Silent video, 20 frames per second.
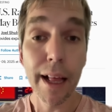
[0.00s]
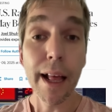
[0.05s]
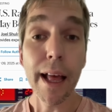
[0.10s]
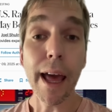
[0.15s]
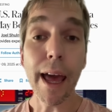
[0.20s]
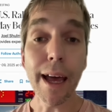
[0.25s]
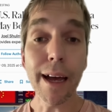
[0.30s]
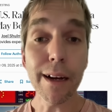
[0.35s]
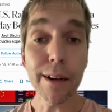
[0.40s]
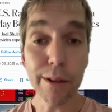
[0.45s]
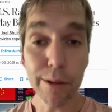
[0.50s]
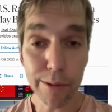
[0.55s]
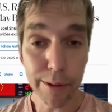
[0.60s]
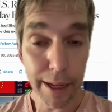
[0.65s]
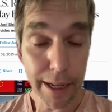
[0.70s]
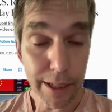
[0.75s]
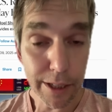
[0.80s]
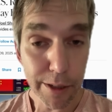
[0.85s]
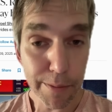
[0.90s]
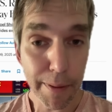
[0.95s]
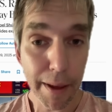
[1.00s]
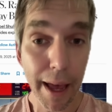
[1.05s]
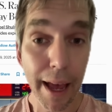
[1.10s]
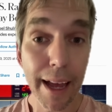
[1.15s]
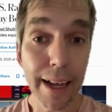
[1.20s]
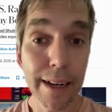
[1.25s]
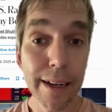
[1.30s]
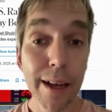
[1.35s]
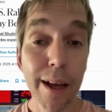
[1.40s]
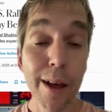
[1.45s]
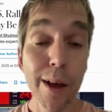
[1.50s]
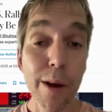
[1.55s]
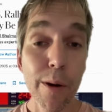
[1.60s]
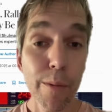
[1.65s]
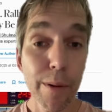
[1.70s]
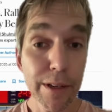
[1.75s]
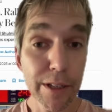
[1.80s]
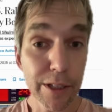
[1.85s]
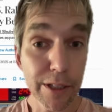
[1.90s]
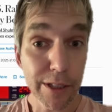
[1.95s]
including Japan,
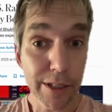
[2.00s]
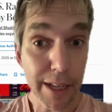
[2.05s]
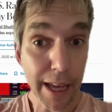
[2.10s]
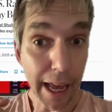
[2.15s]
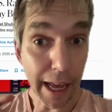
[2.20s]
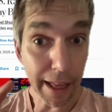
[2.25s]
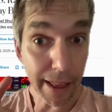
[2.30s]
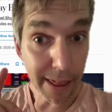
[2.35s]
which is seeing